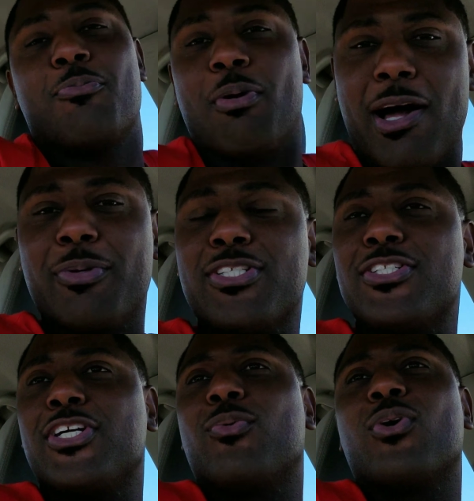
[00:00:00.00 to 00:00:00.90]
Bobby
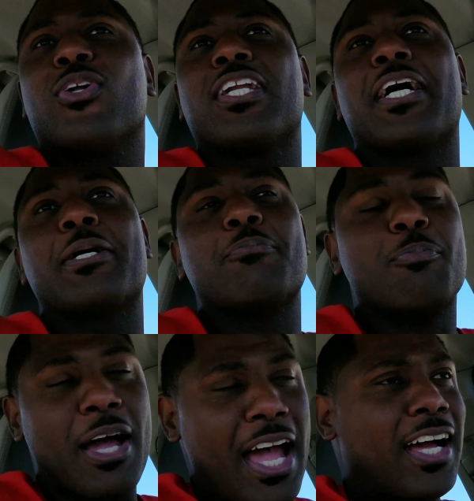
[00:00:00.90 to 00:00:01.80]
Sneaker World, and I am
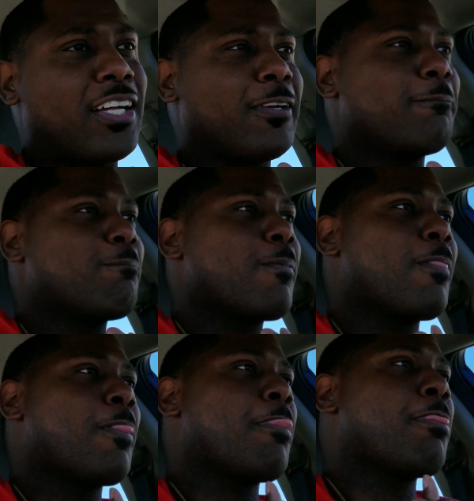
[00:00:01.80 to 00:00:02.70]
back.
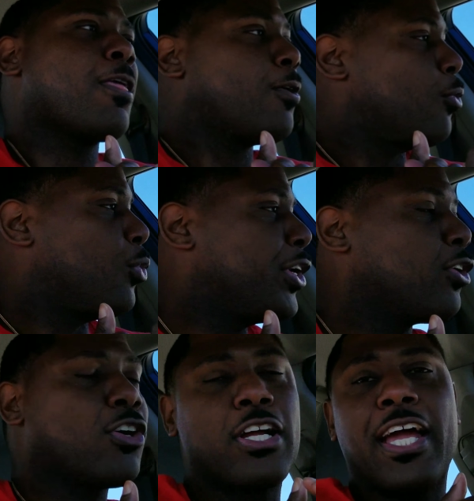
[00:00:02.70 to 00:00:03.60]
We
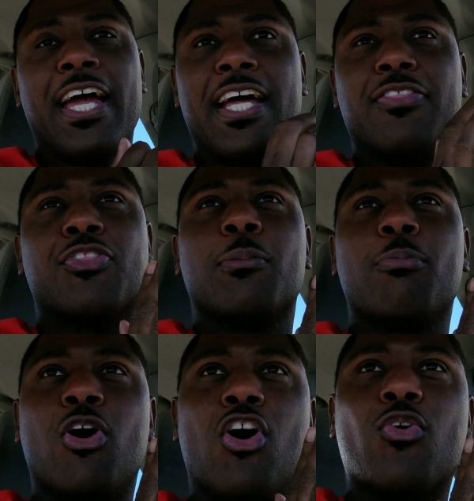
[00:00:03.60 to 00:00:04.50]
are at the
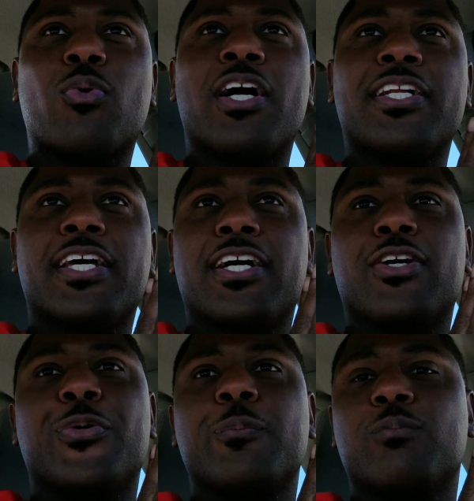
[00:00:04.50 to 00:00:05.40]
mall right
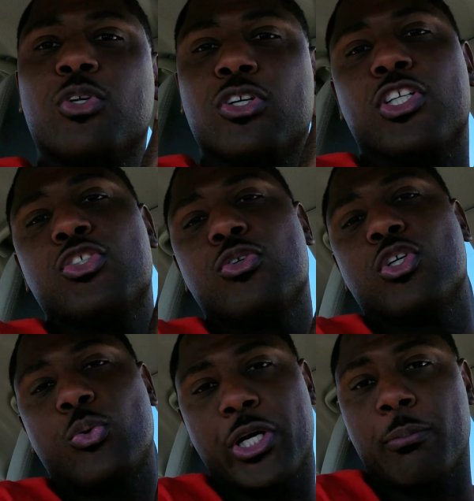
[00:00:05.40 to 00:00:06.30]
now. We're going to do a
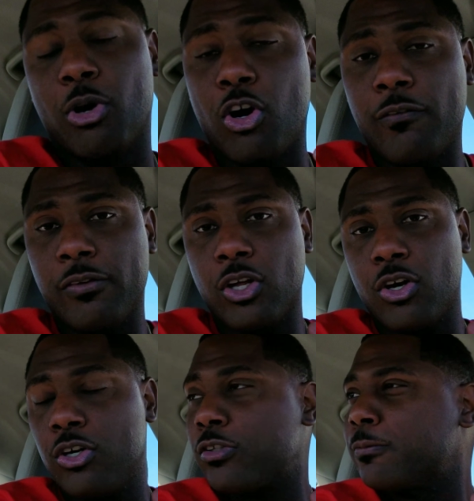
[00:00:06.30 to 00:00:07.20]
quick mall
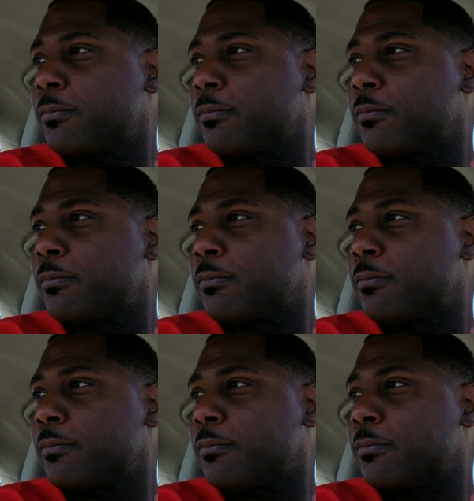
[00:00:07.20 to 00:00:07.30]
vlog.